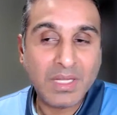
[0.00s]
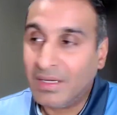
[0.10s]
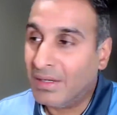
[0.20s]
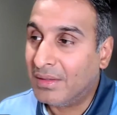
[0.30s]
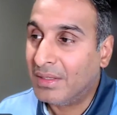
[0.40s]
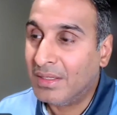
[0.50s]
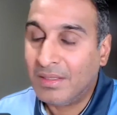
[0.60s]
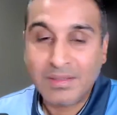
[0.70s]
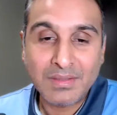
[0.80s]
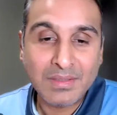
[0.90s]
at
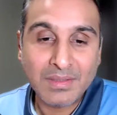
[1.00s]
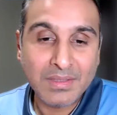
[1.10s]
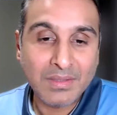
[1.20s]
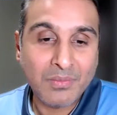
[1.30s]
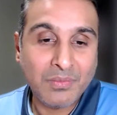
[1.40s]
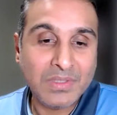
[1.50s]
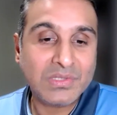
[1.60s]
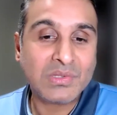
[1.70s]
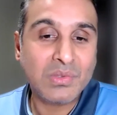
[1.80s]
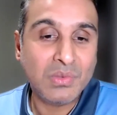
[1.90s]
which
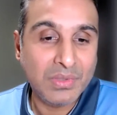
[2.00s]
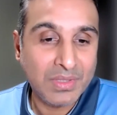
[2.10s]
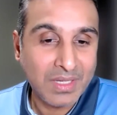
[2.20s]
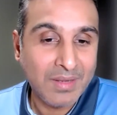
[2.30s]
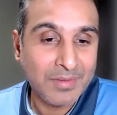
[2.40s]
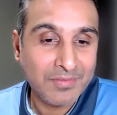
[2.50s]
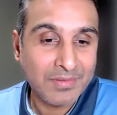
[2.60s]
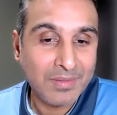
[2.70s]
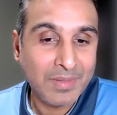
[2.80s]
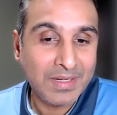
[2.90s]
school you're coming
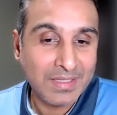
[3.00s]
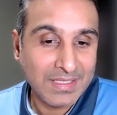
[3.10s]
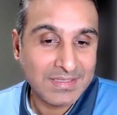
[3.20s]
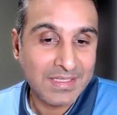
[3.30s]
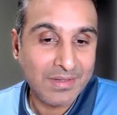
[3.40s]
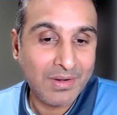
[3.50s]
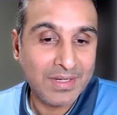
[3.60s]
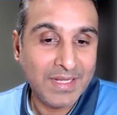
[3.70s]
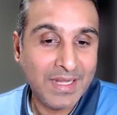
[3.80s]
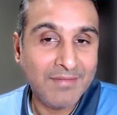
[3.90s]
from unless they
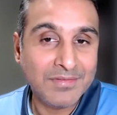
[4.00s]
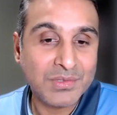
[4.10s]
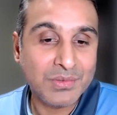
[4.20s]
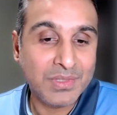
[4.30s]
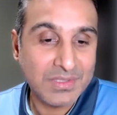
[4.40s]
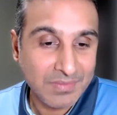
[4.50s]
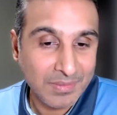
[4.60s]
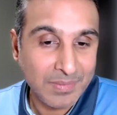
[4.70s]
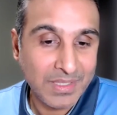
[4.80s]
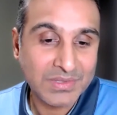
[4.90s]
already have students
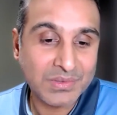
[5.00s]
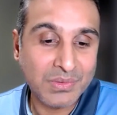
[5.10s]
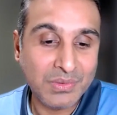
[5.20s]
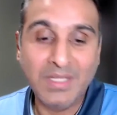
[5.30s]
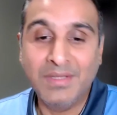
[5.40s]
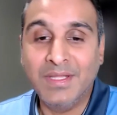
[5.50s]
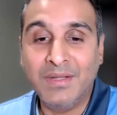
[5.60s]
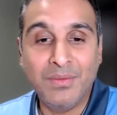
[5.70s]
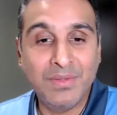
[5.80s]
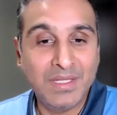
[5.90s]
from that school and they
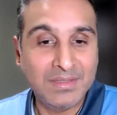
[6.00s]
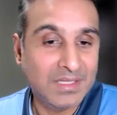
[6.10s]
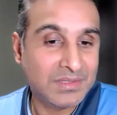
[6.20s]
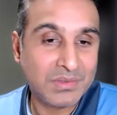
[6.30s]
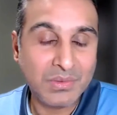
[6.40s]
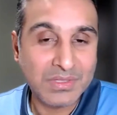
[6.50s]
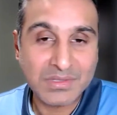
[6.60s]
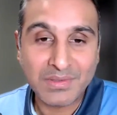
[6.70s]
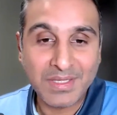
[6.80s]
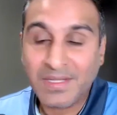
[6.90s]
know that that school
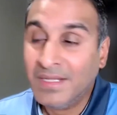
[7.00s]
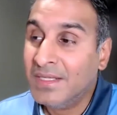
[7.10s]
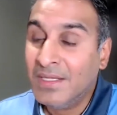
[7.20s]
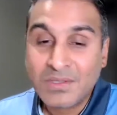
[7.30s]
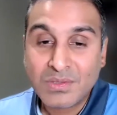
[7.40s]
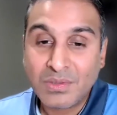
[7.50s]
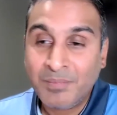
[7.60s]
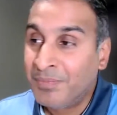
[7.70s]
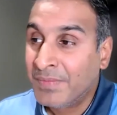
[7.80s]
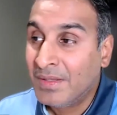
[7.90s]
is great. So
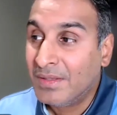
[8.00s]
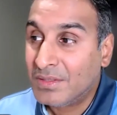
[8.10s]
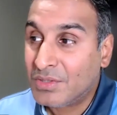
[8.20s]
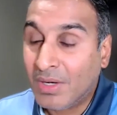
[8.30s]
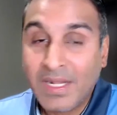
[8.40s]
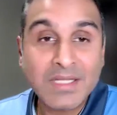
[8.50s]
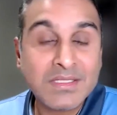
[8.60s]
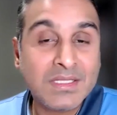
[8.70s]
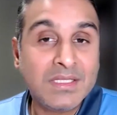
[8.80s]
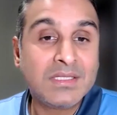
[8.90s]
the short
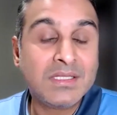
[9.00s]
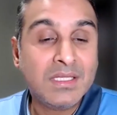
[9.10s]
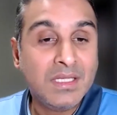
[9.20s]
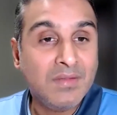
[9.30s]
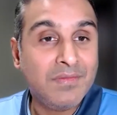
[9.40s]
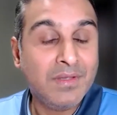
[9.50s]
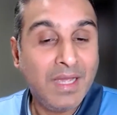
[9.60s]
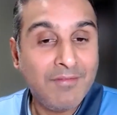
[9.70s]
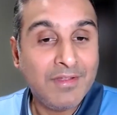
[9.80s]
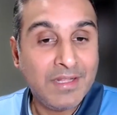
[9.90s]
answer is if you
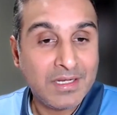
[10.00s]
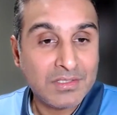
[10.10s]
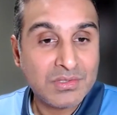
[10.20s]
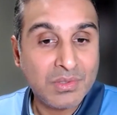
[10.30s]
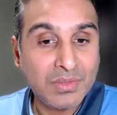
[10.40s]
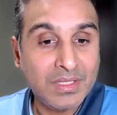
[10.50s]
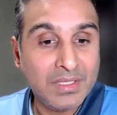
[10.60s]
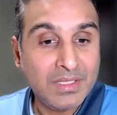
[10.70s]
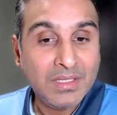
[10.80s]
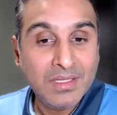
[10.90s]
have an ERAS token,